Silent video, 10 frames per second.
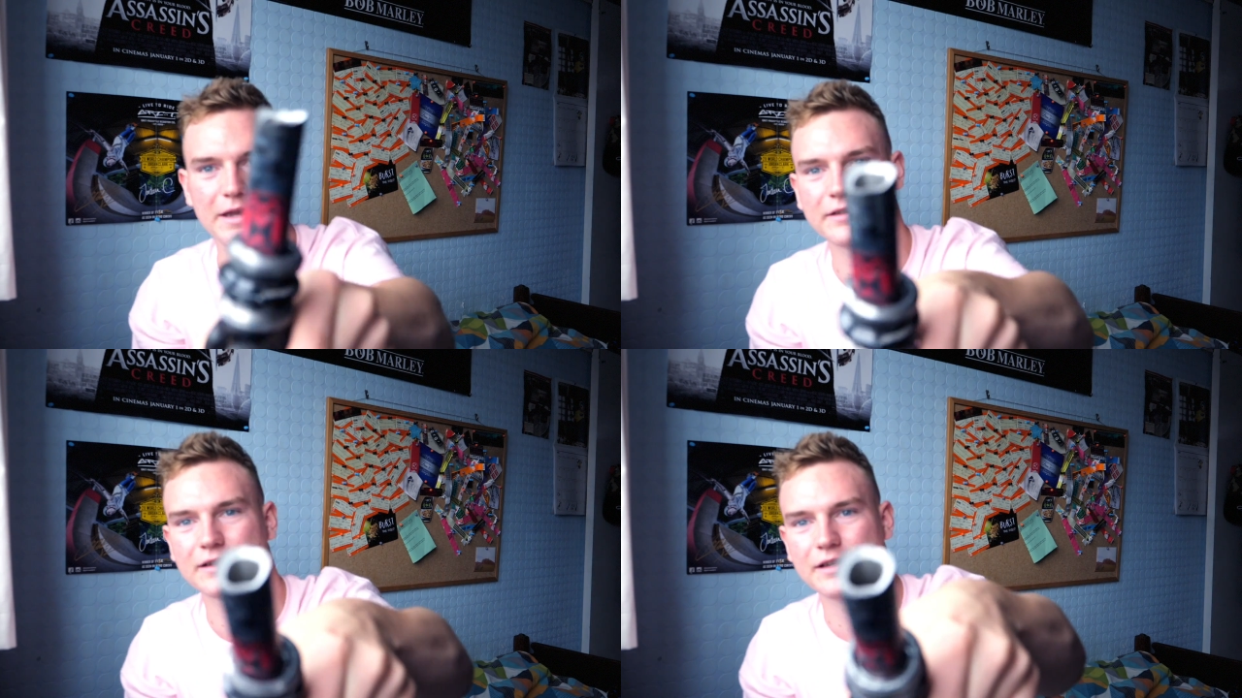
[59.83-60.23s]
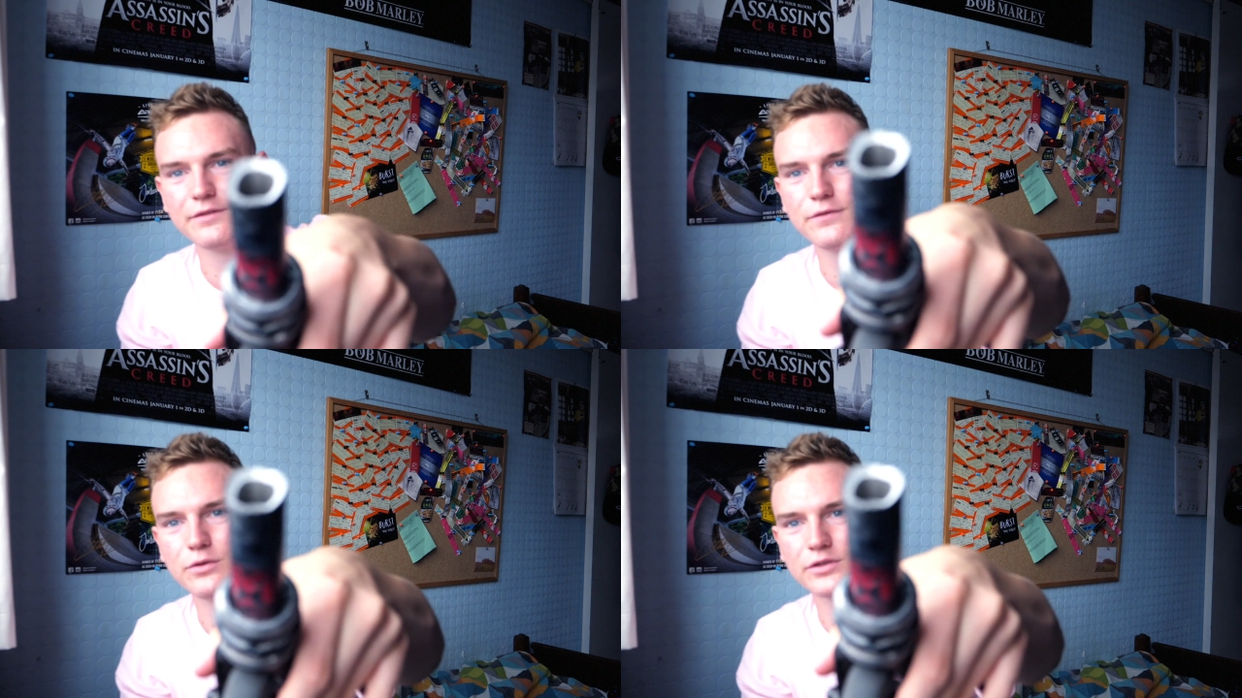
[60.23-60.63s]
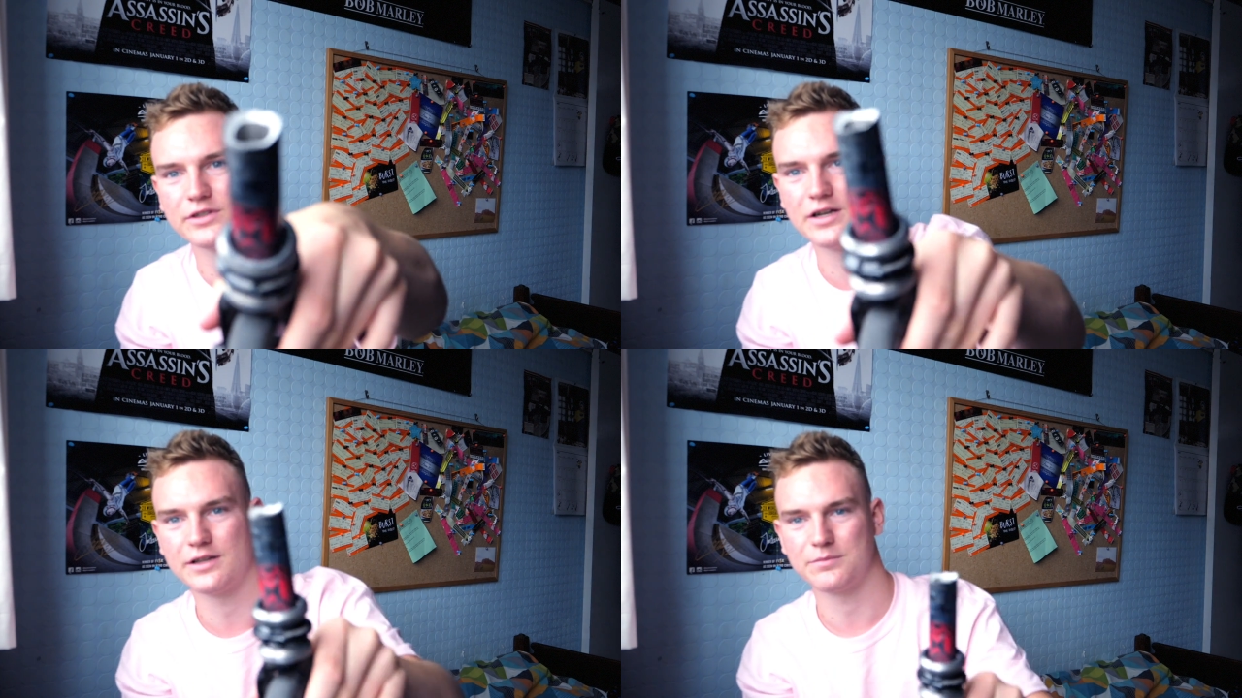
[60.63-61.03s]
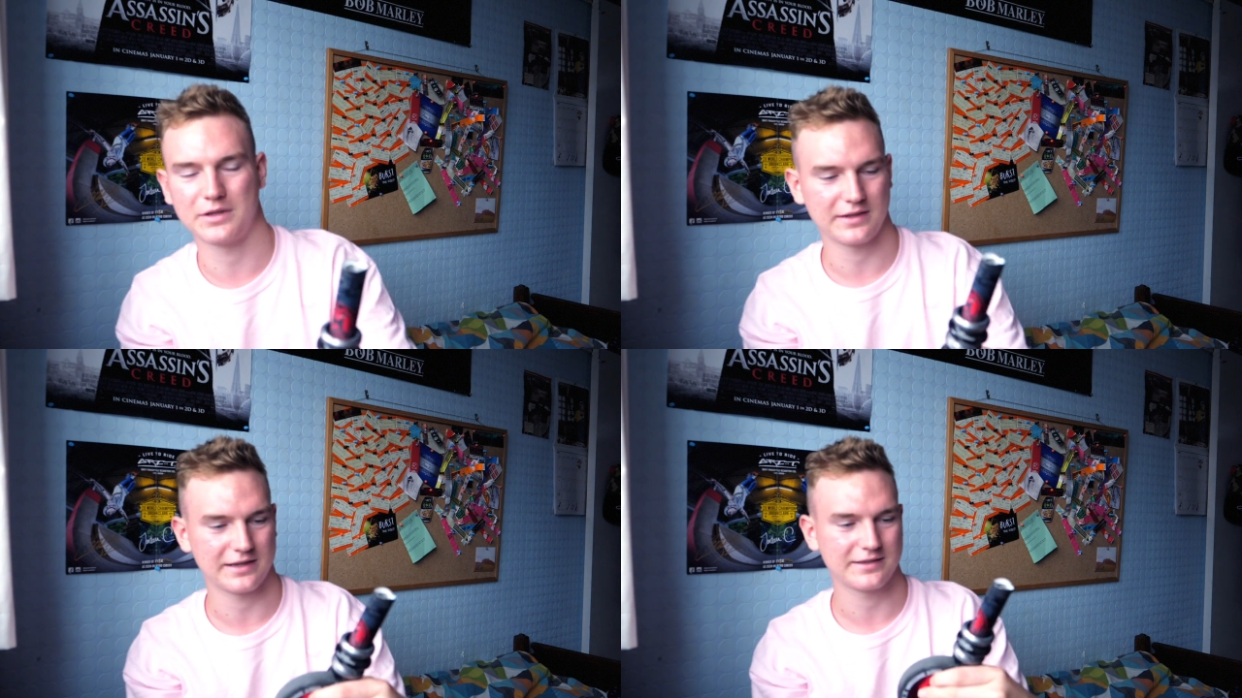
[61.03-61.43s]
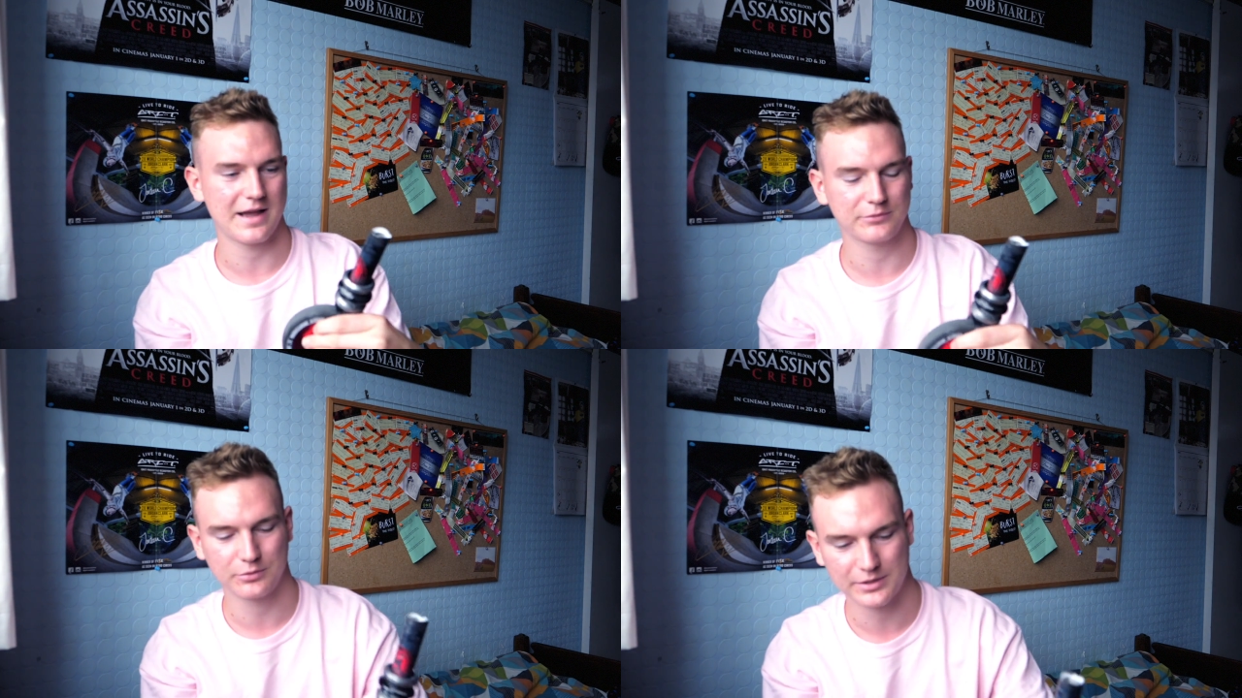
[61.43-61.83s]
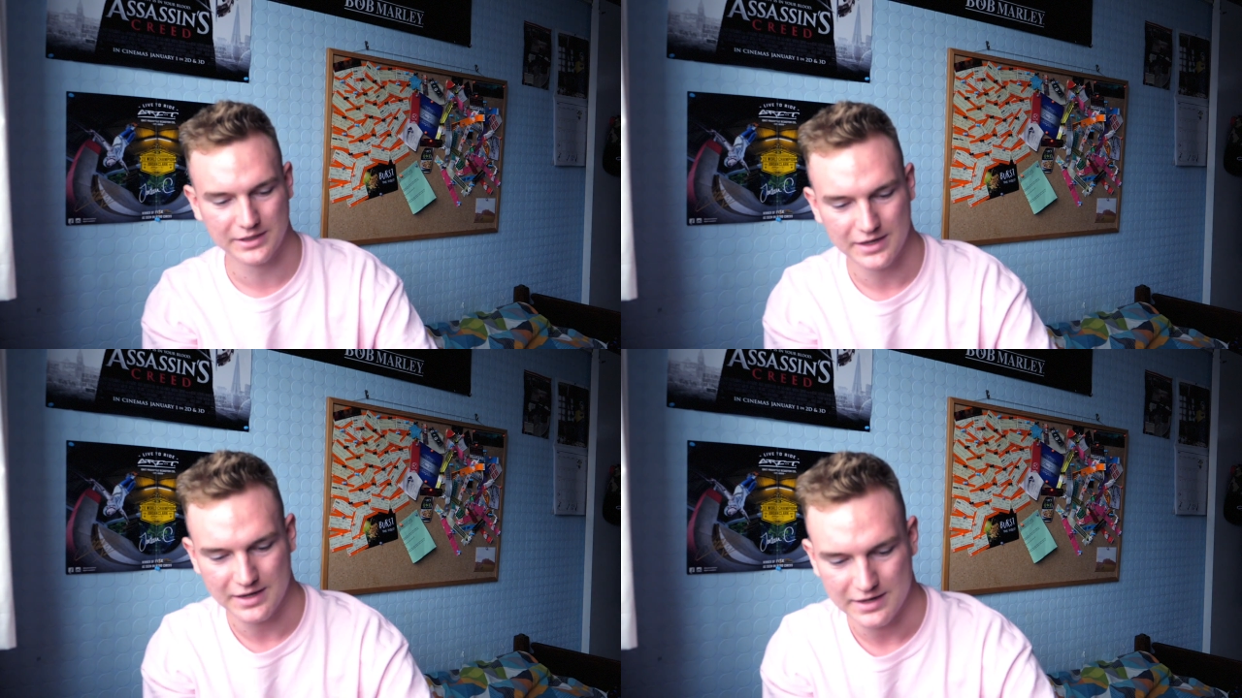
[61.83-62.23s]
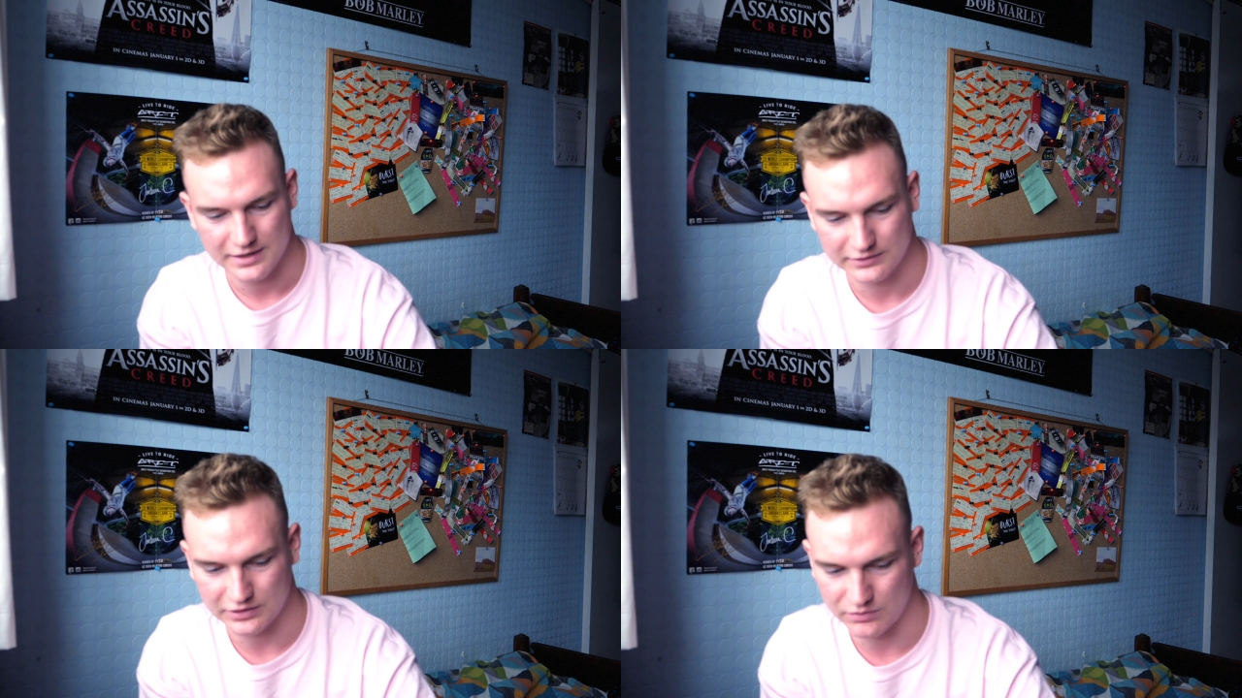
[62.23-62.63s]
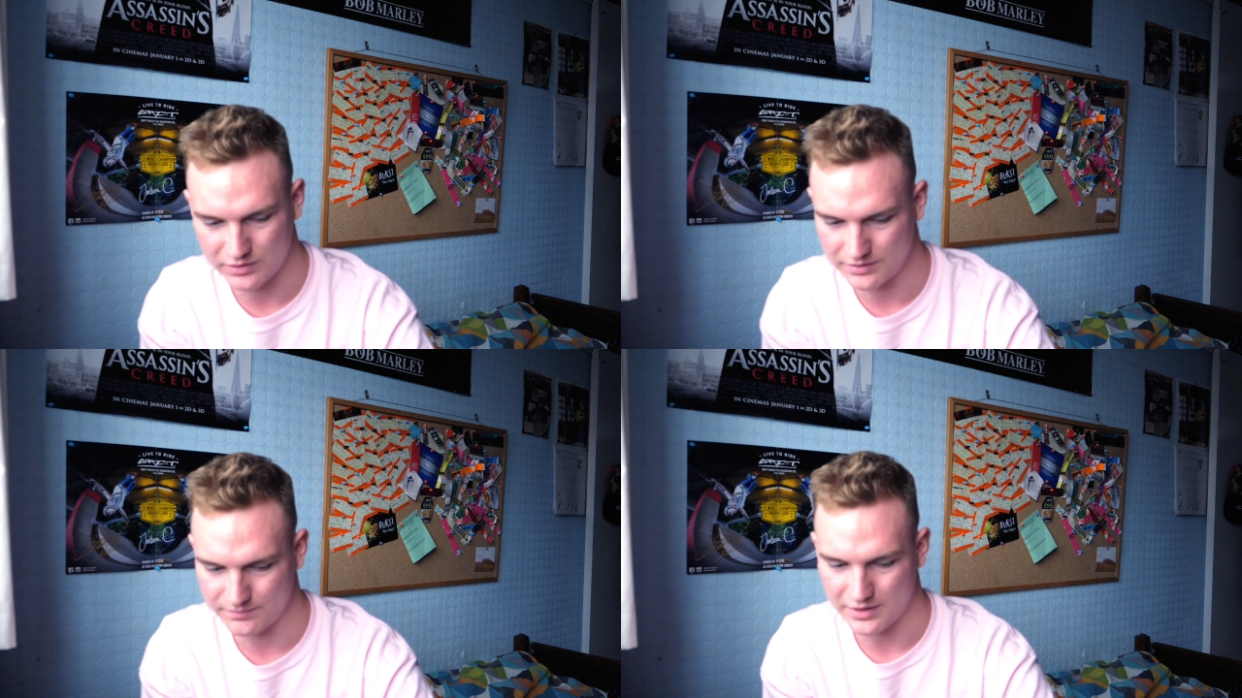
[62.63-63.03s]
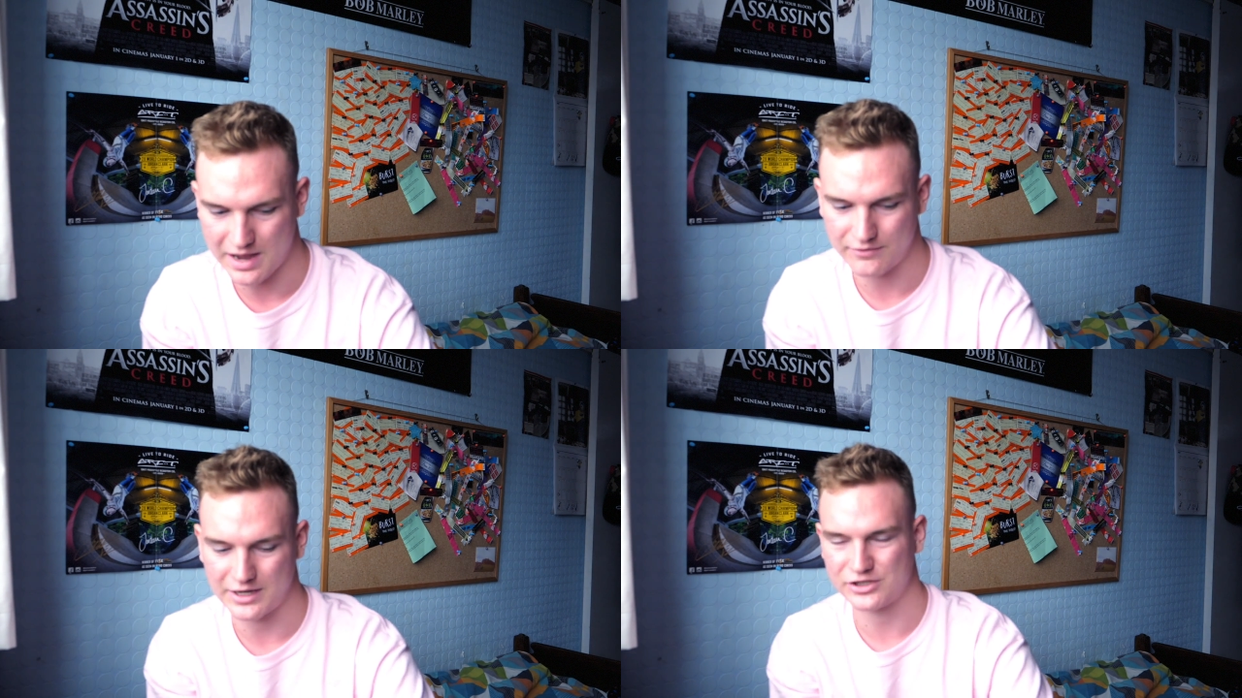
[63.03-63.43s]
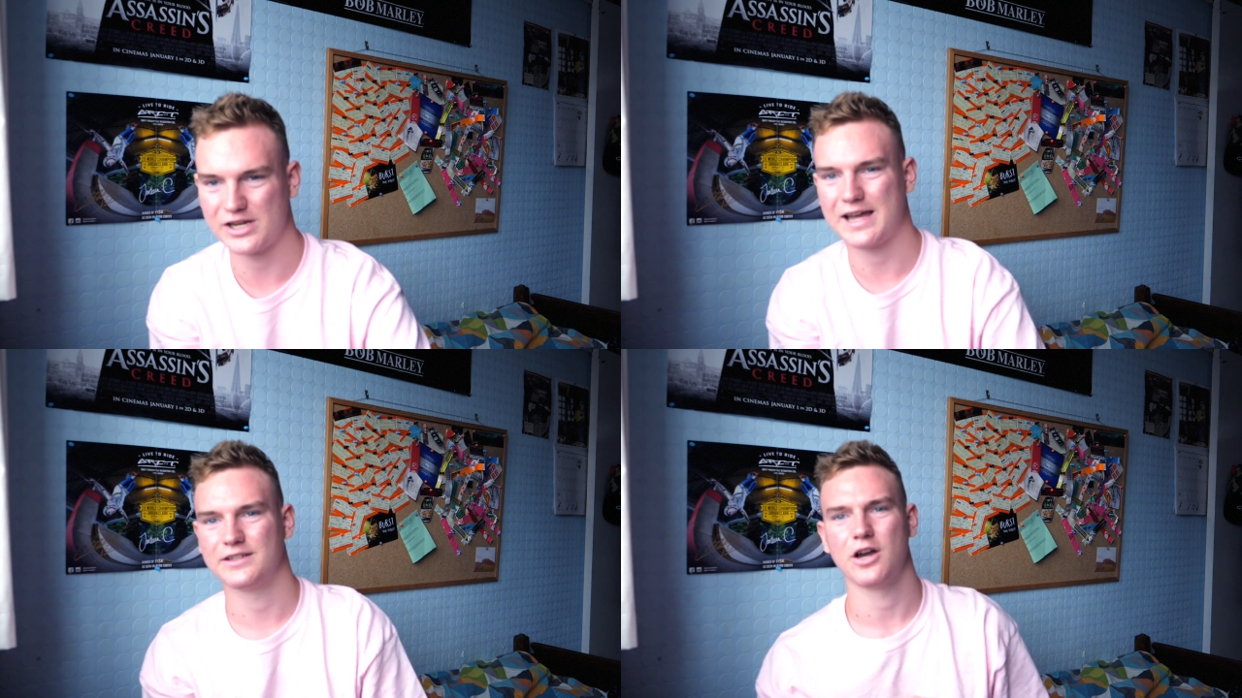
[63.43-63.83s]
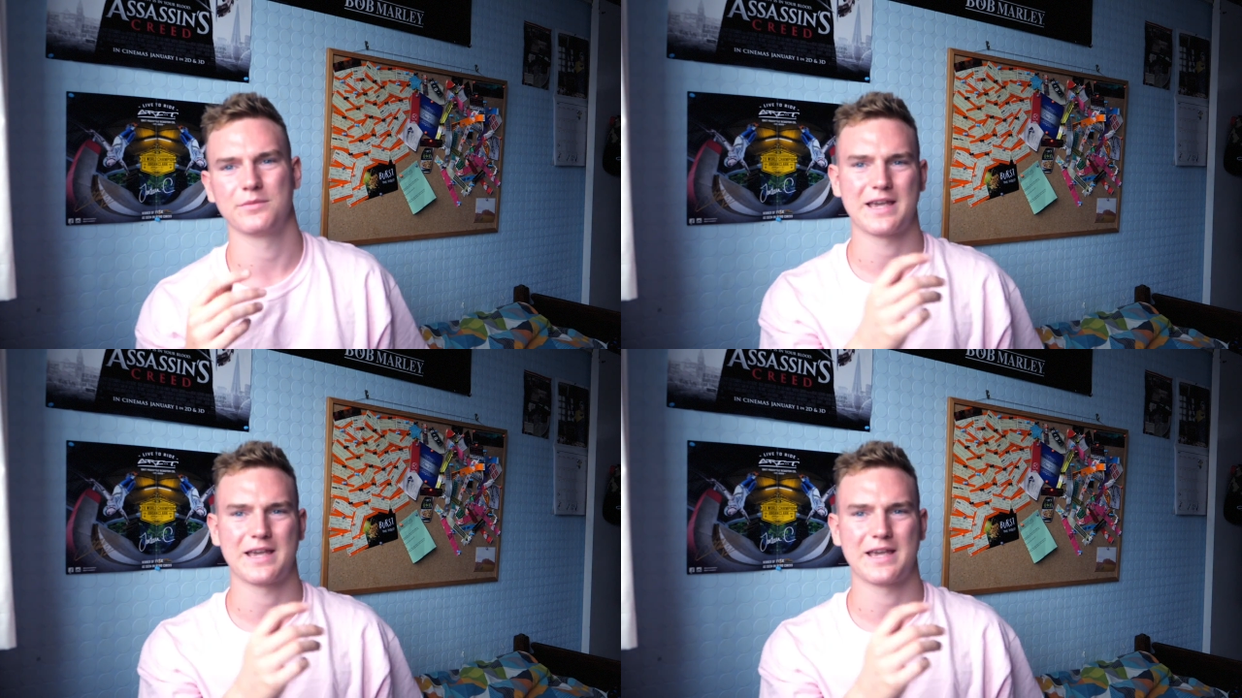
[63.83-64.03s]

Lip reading: Basically, the forks, they snapped on me, so I haven't actually had time